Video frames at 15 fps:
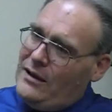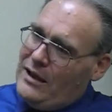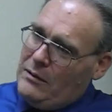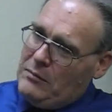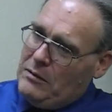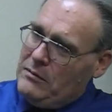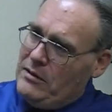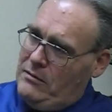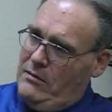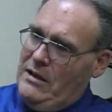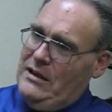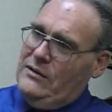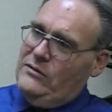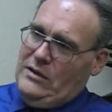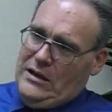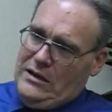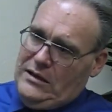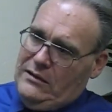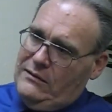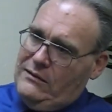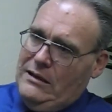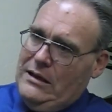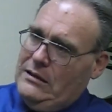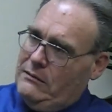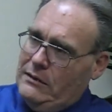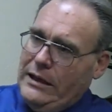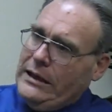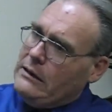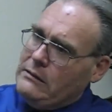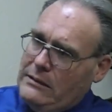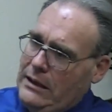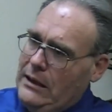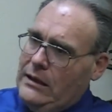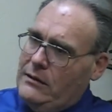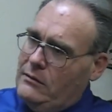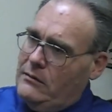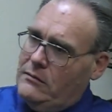and maybe your anxiety is kind of like that.